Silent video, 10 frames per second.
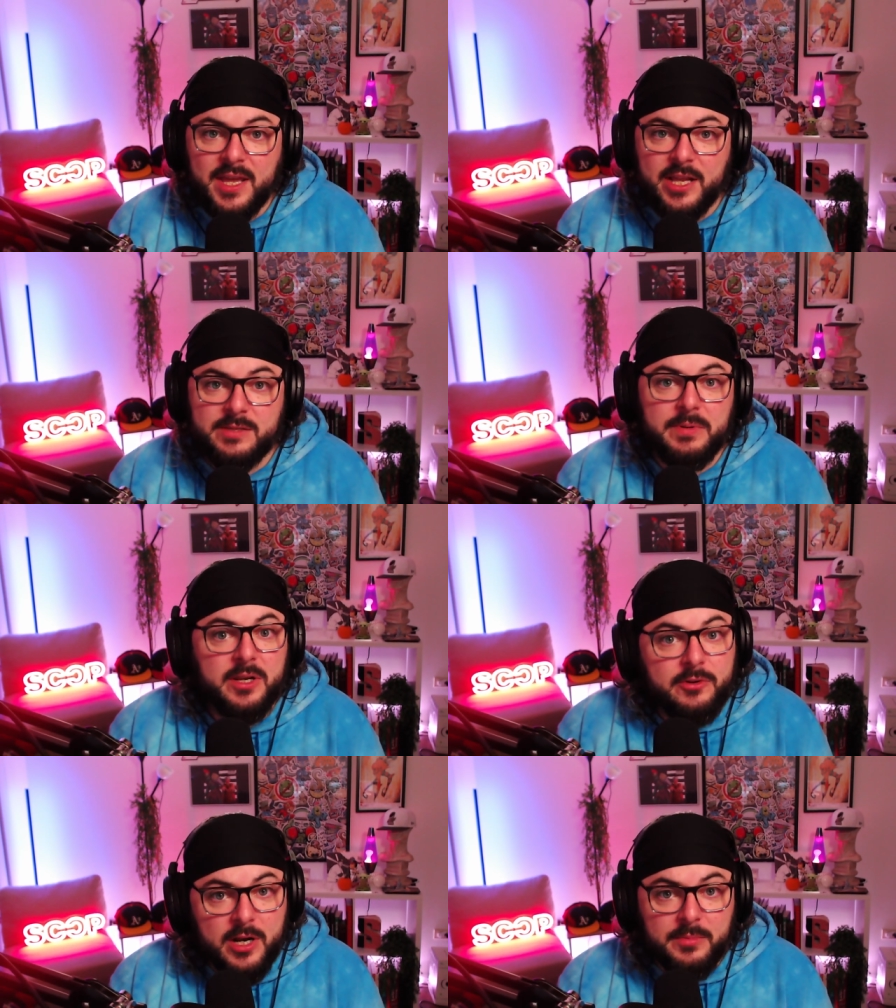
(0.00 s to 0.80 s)
It's been
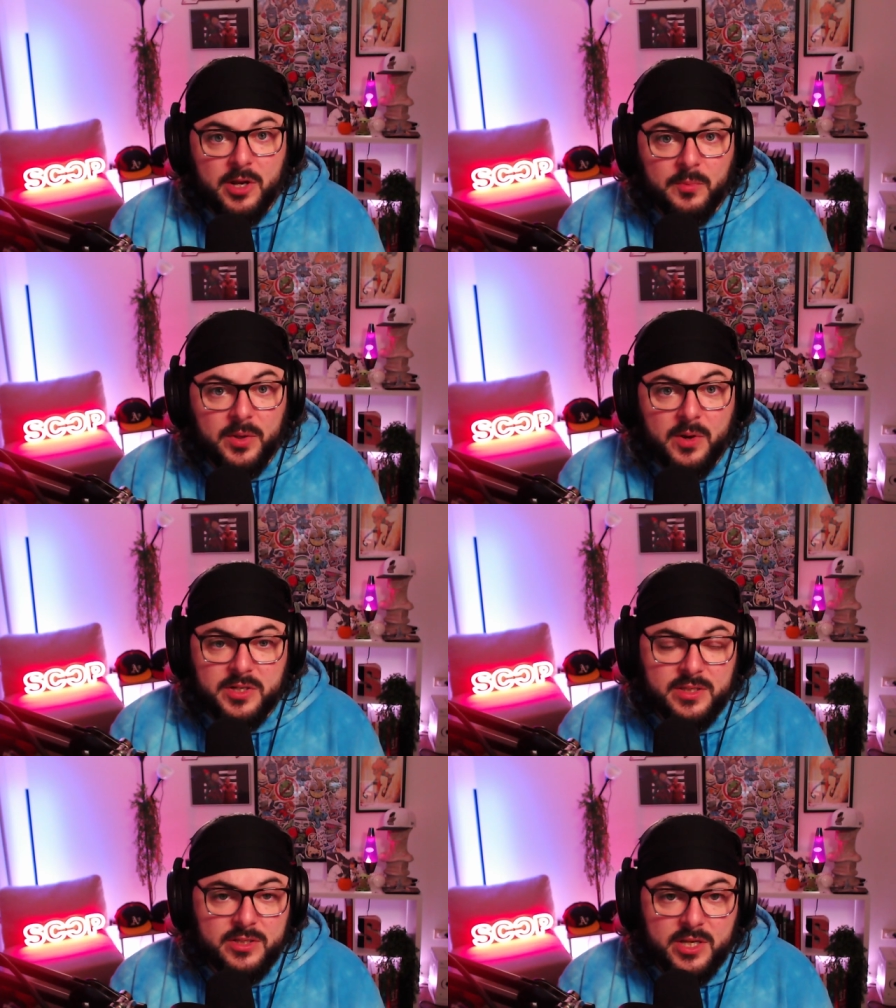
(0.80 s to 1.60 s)
incredibly humbling
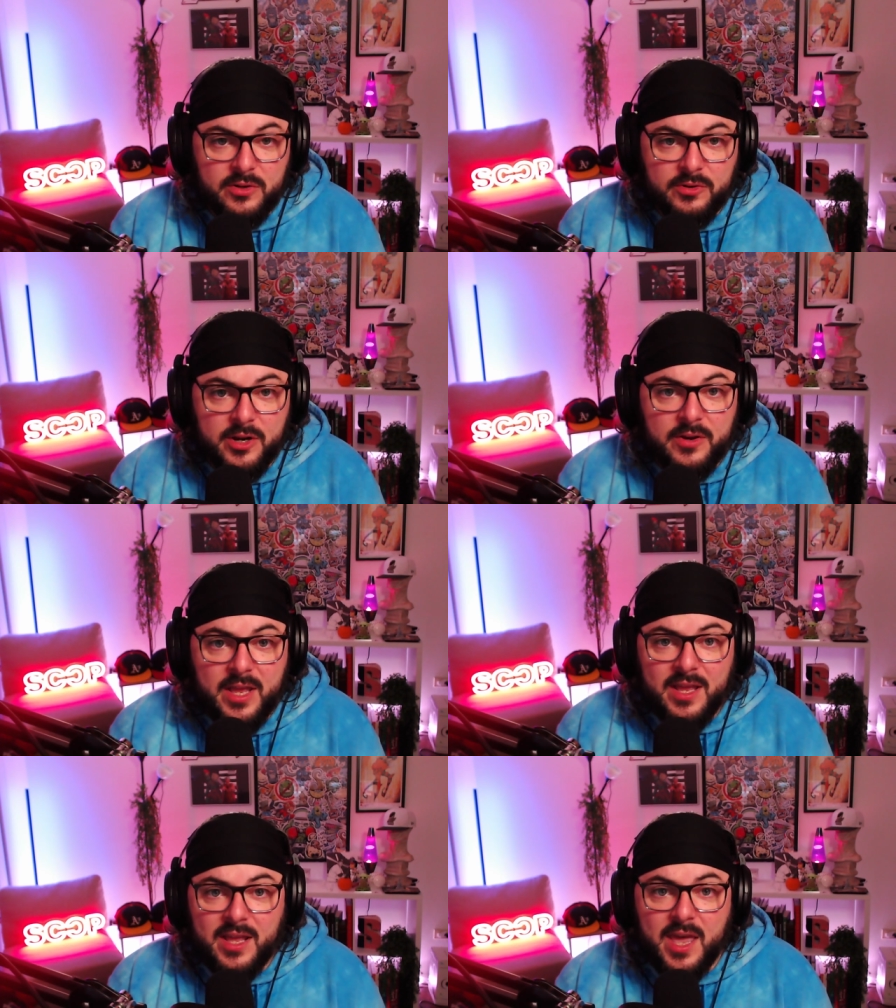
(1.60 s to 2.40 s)
watching the channel grow,
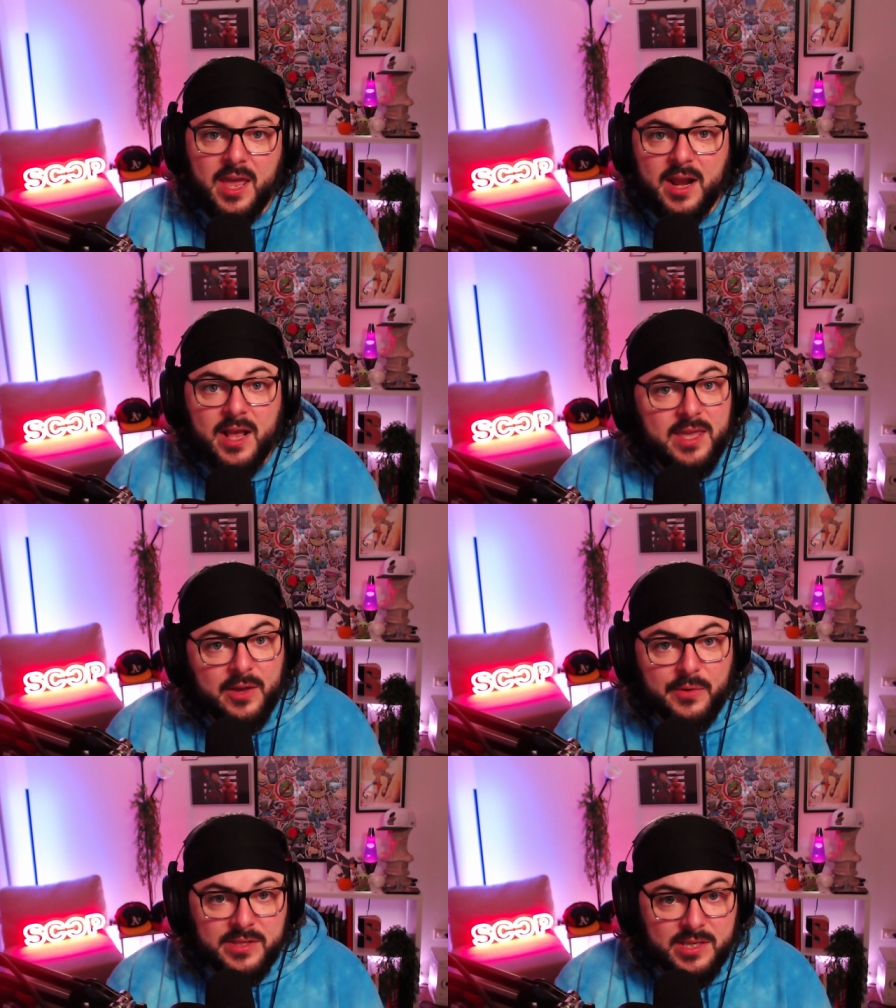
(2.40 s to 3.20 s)
and, I
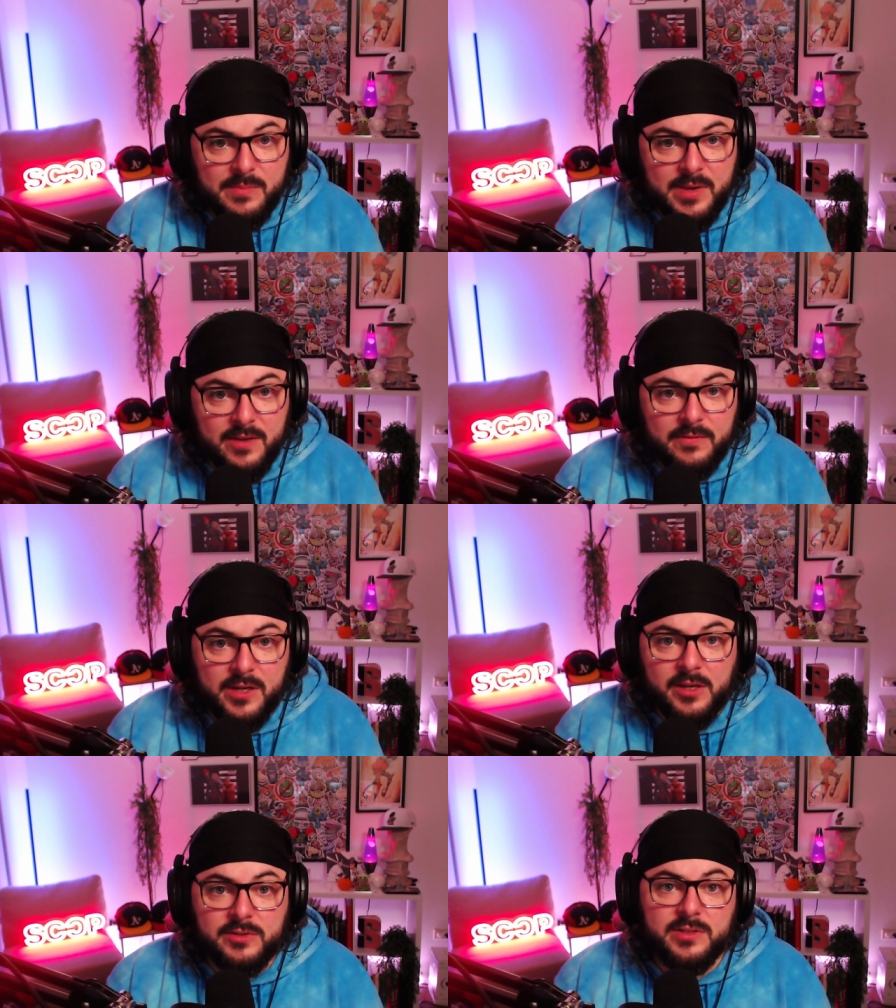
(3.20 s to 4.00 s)
can't wait to keep making
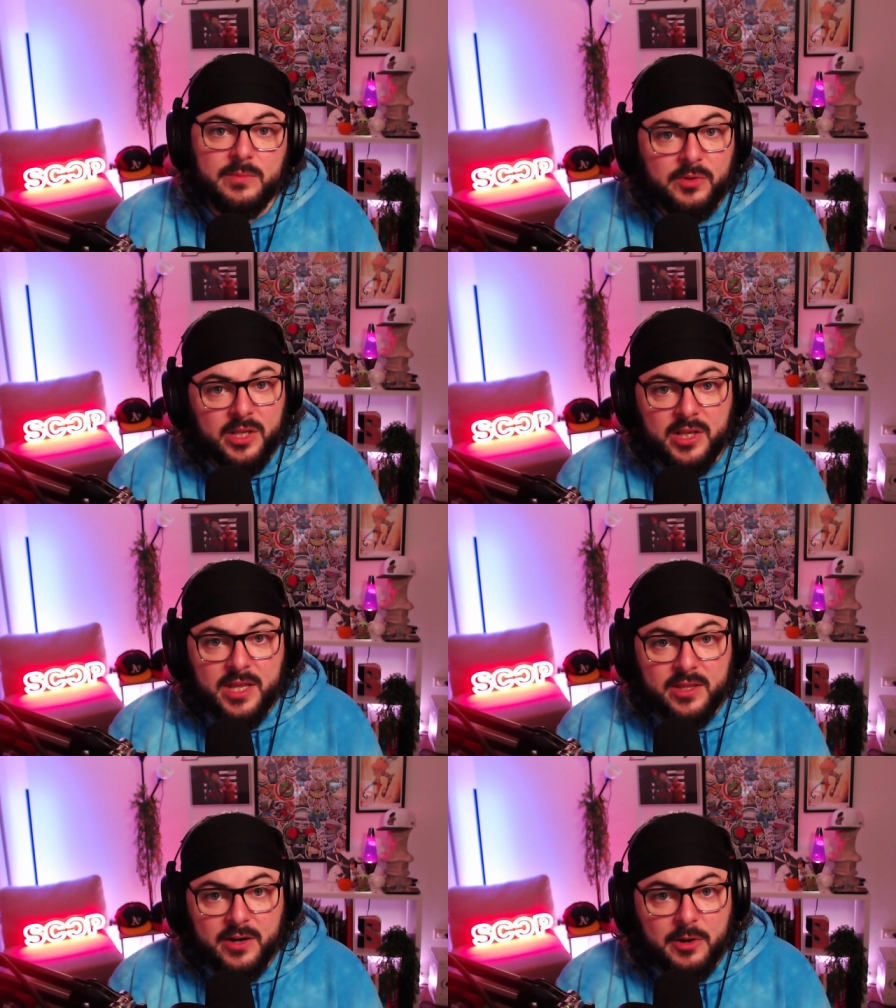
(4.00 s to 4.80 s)
videos, and I'm really
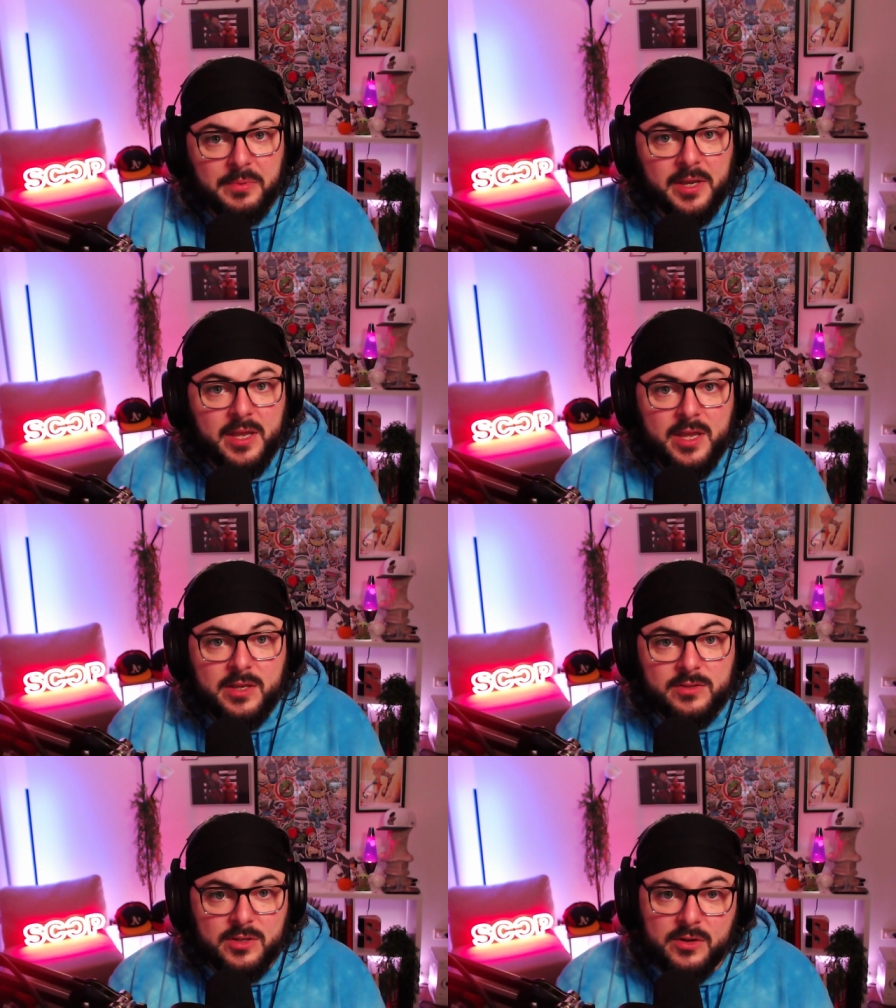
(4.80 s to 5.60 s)
glad they're helping.
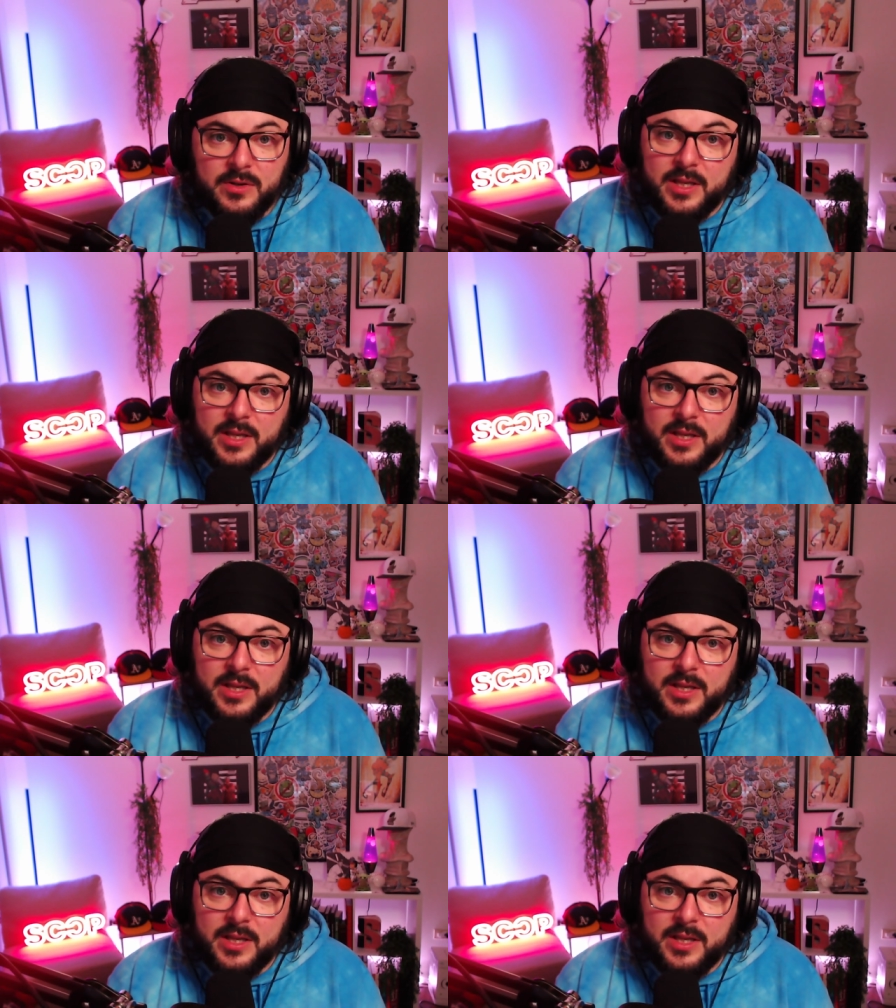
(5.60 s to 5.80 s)
So